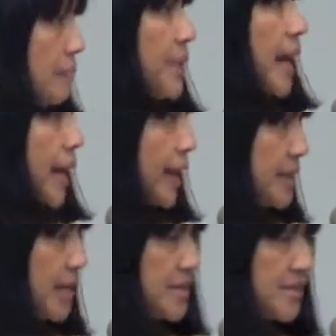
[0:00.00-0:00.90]

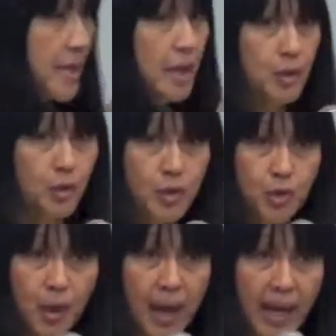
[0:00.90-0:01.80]
behind us to
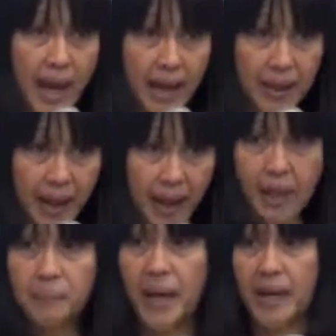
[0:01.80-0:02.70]
try and
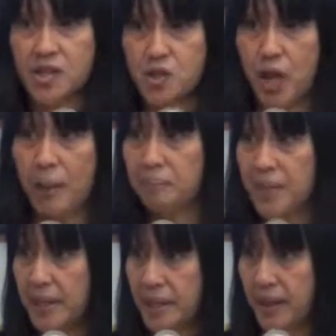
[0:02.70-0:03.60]
help us
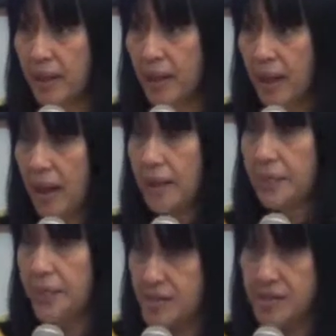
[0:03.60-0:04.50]
champion
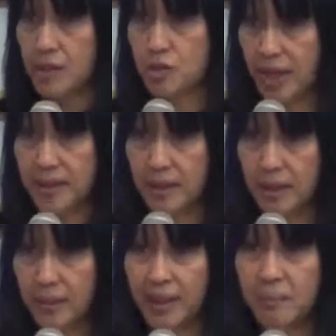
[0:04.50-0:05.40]
uh, this
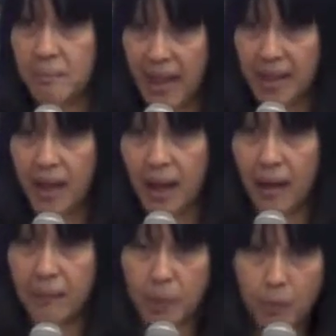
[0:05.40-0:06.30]
agenda. When the men
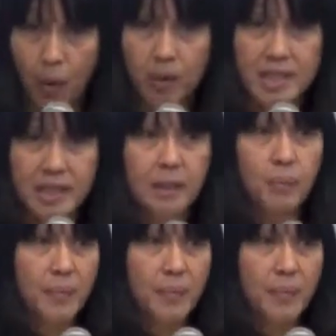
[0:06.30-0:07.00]
are promoting the